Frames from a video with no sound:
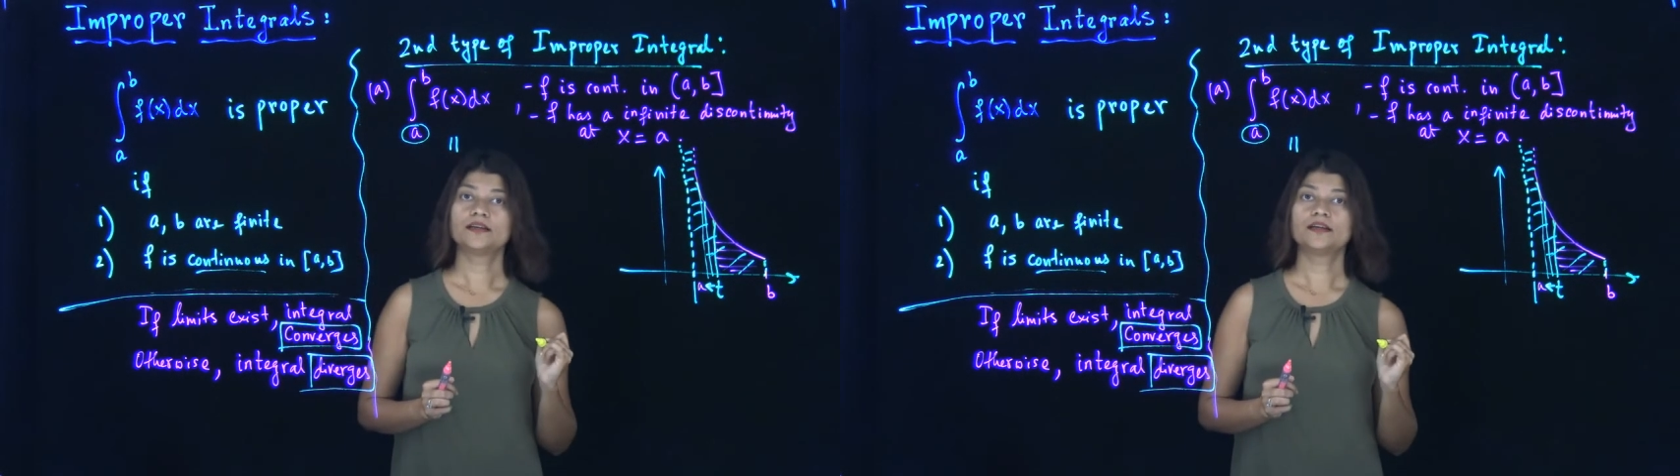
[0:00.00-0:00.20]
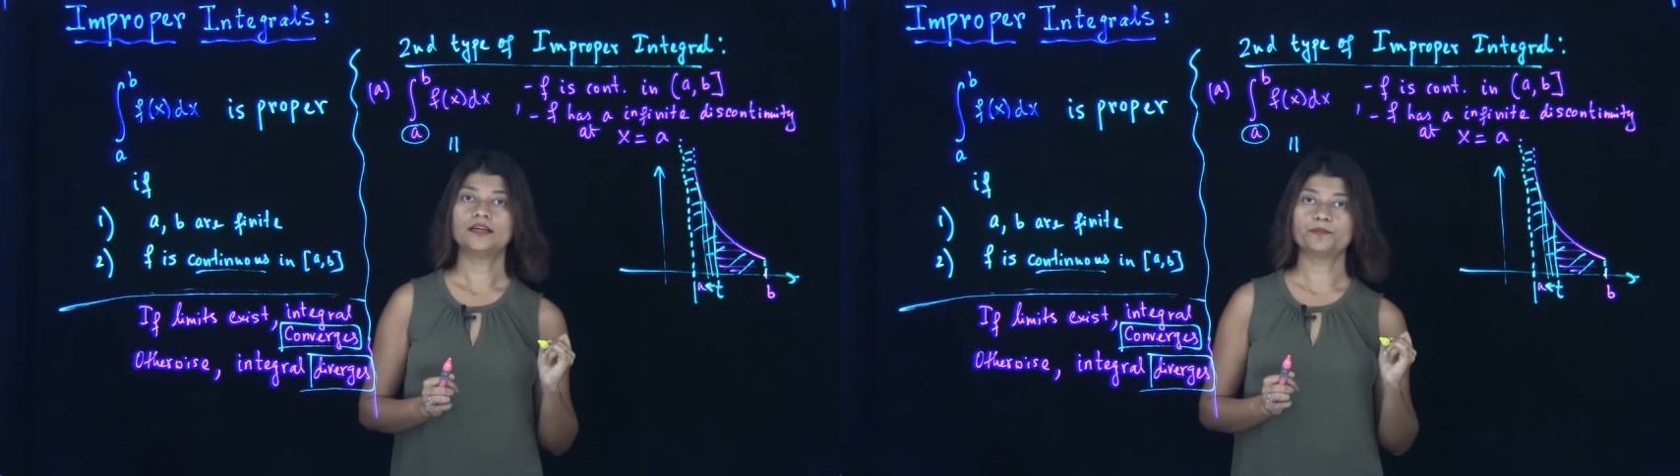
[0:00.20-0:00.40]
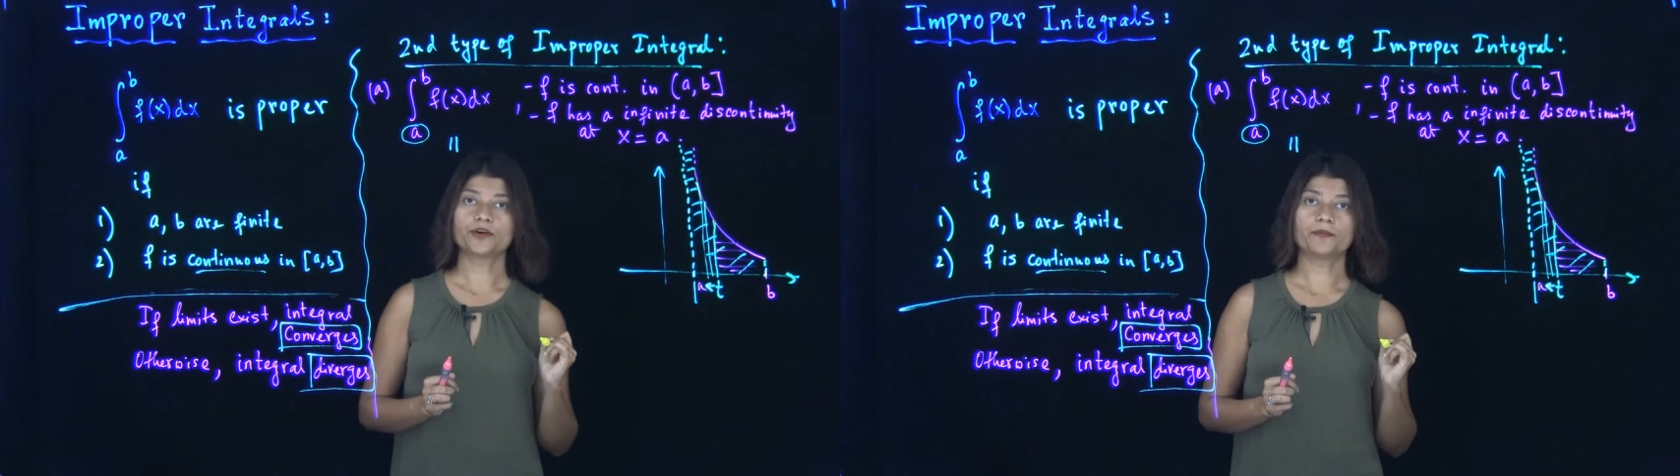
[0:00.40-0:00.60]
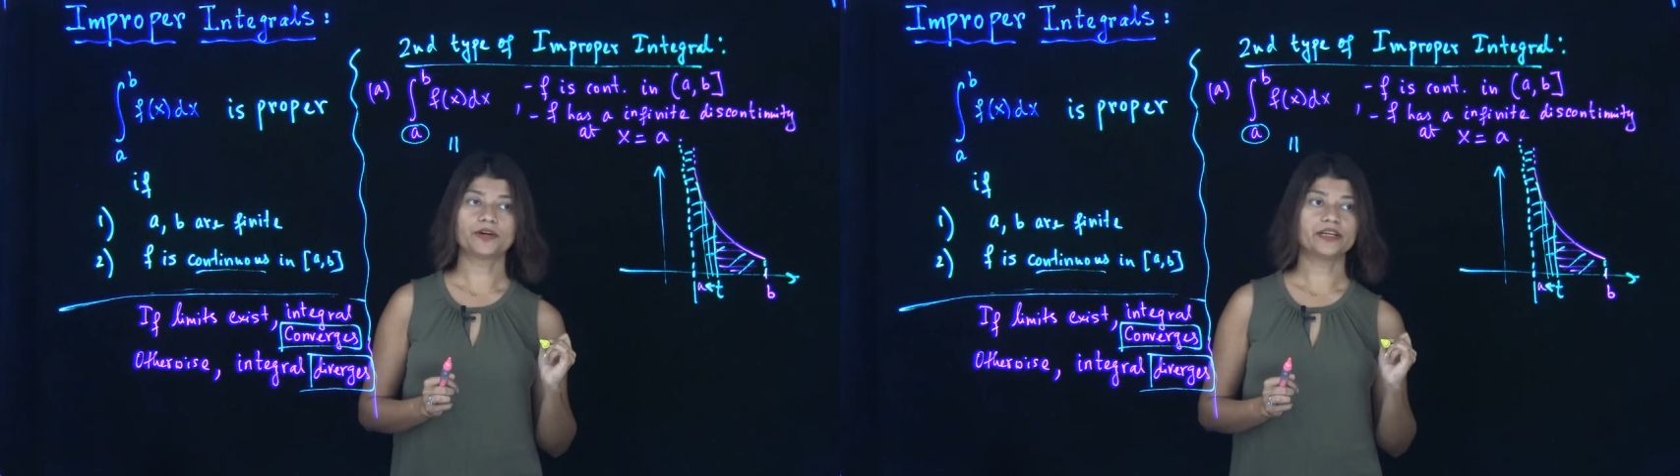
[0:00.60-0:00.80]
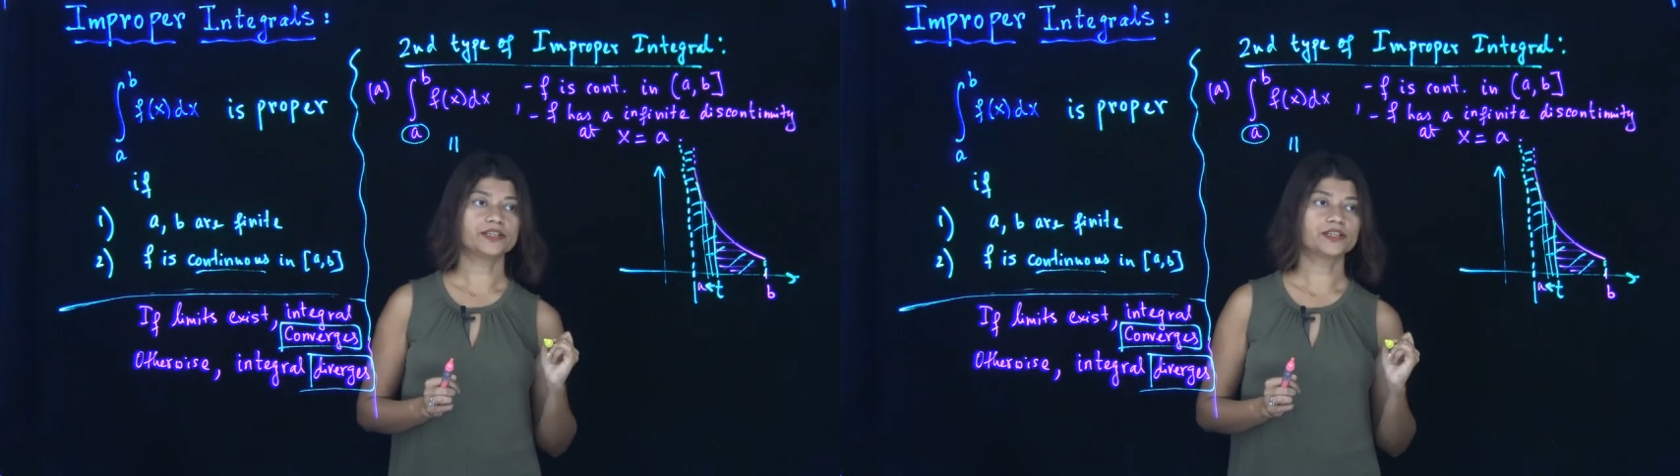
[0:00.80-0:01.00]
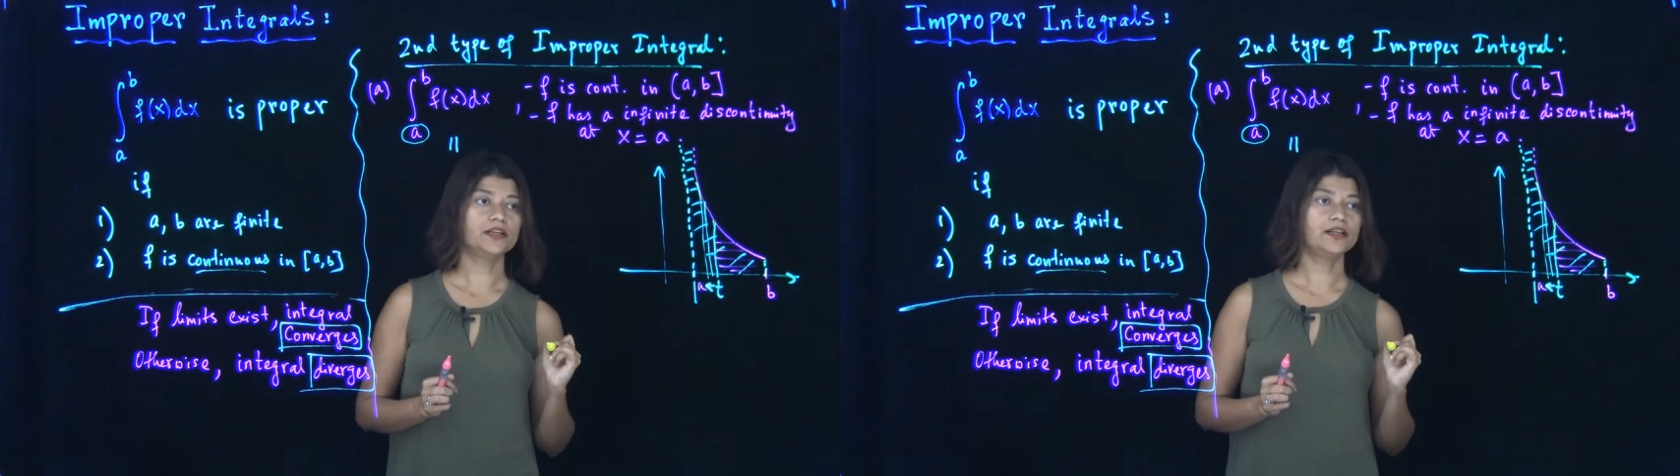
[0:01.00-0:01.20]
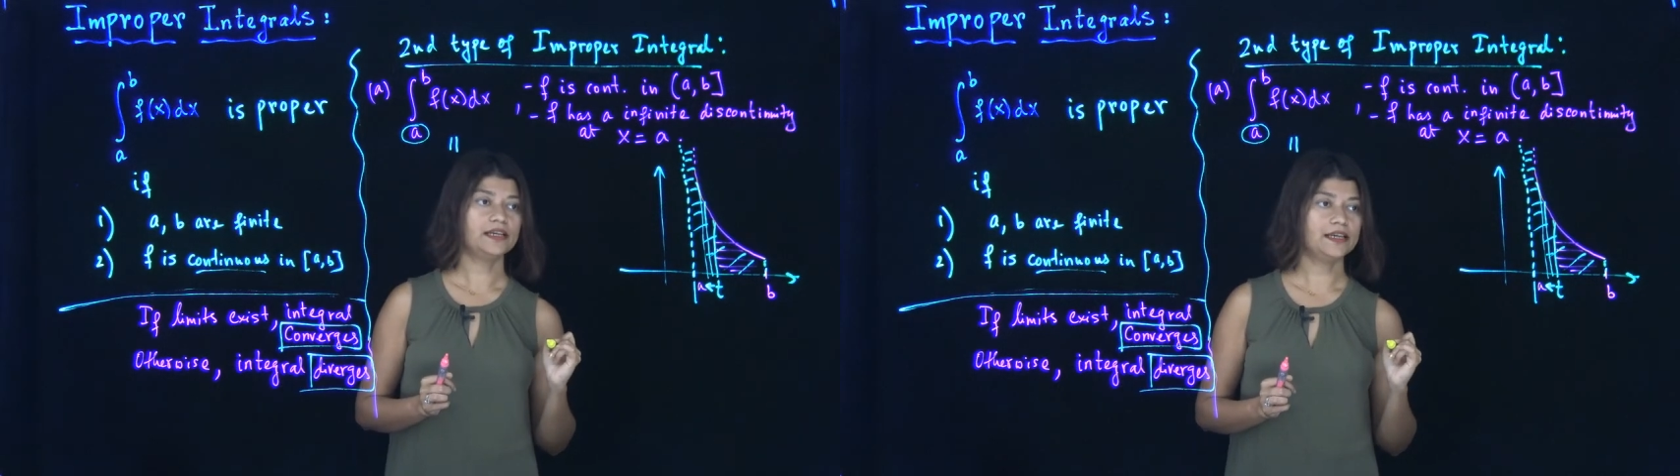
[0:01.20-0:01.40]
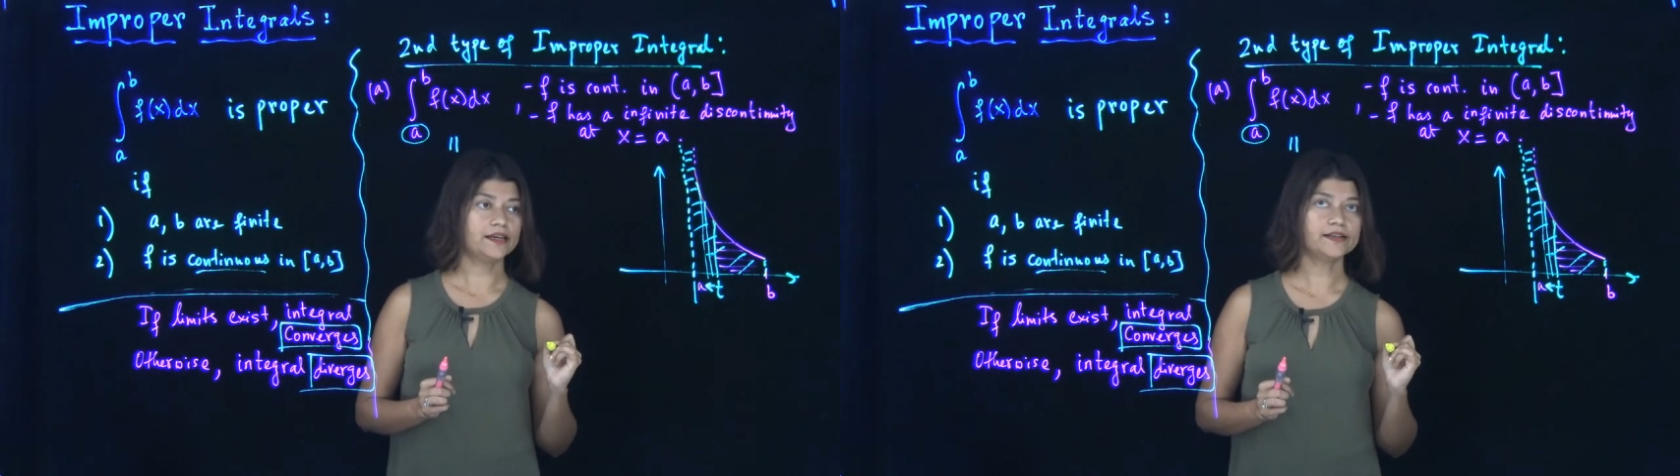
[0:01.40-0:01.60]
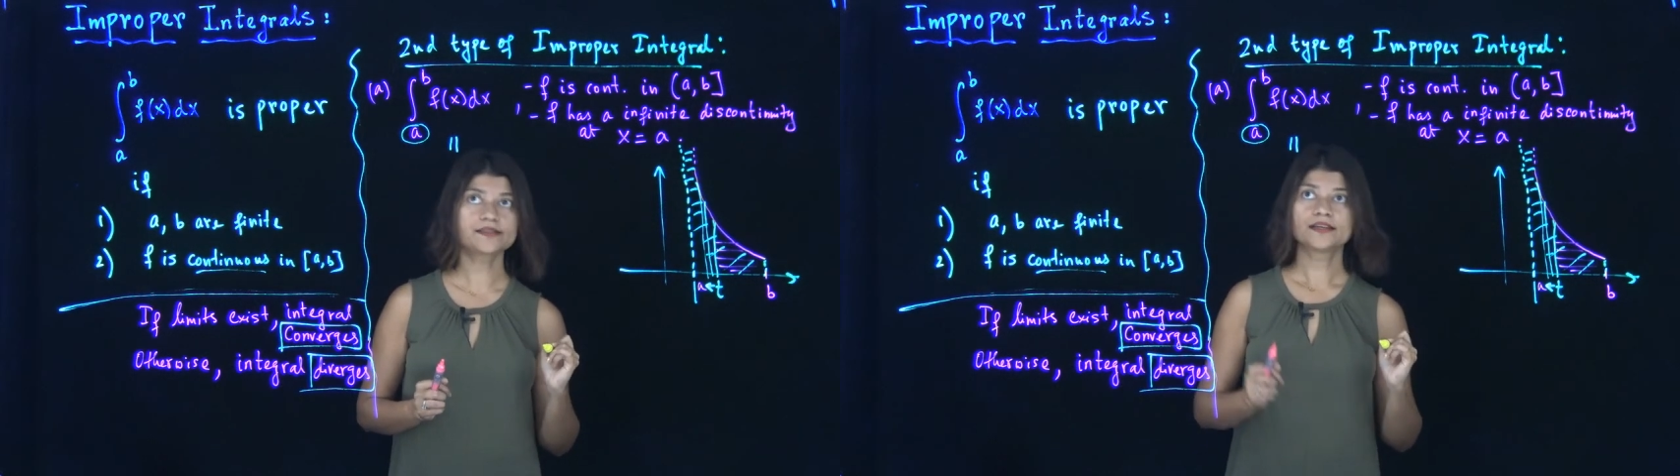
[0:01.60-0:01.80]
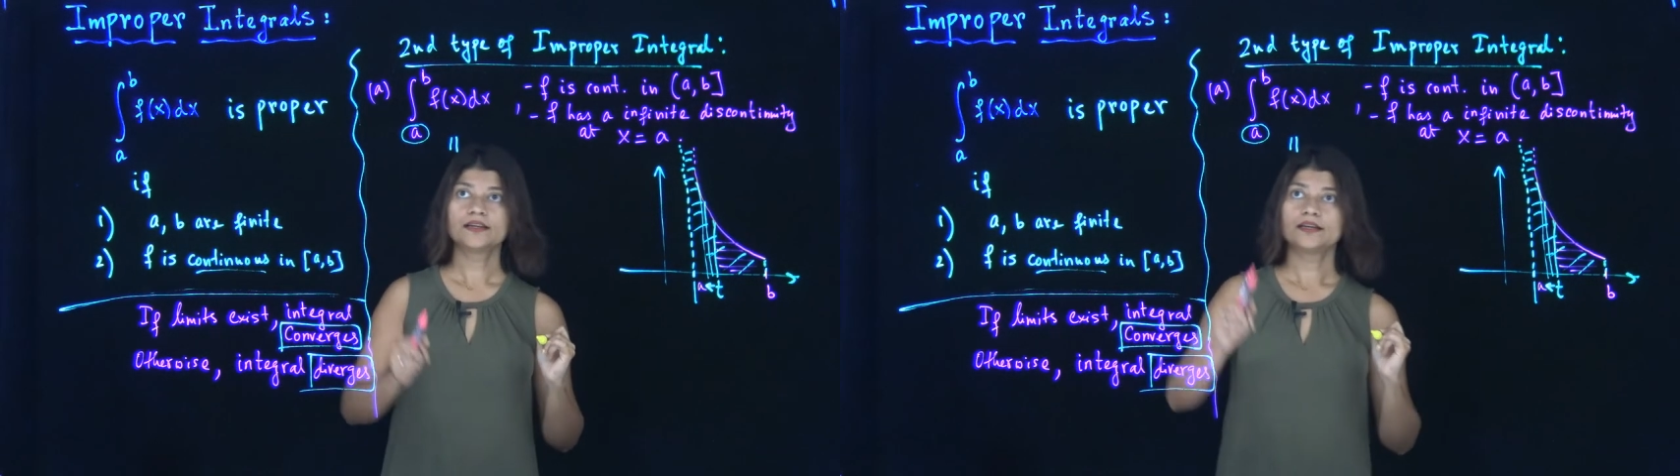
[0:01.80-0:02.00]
improper integral is